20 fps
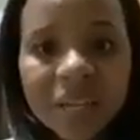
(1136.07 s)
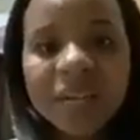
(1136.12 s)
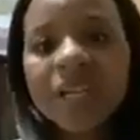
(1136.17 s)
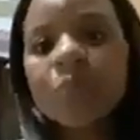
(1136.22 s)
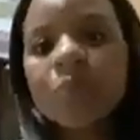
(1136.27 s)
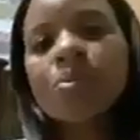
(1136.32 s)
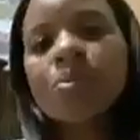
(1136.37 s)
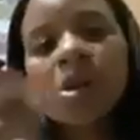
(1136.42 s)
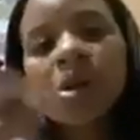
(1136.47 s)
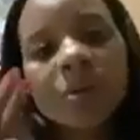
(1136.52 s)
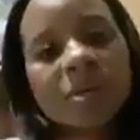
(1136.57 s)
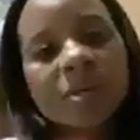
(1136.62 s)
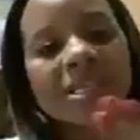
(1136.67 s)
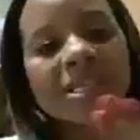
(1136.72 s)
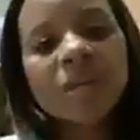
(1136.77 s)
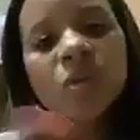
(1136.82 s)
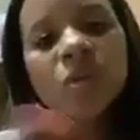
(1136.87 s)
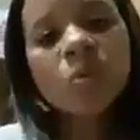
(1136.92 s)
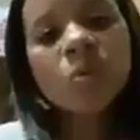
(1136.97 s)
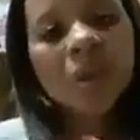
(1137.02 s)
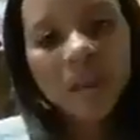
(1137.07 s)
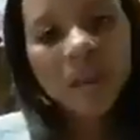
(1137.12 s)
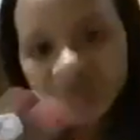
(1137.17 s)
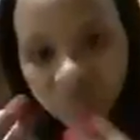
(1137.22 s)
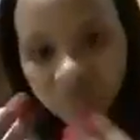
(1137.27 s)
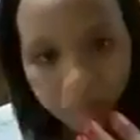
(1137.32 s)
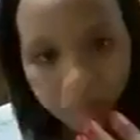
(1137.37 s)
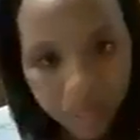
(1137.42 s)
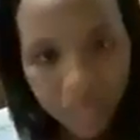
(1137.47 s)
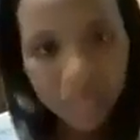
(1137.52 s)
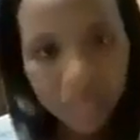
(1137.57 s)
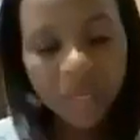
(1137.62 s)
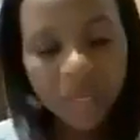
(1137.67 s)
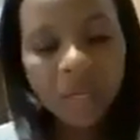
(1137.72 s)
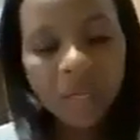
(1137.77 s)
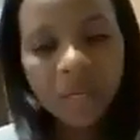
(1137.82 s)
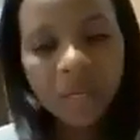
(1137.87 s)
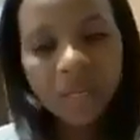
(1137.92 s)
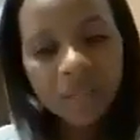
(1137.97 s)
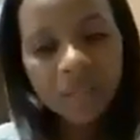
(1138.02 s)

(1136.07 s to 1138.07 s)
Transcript: and the progress that you have made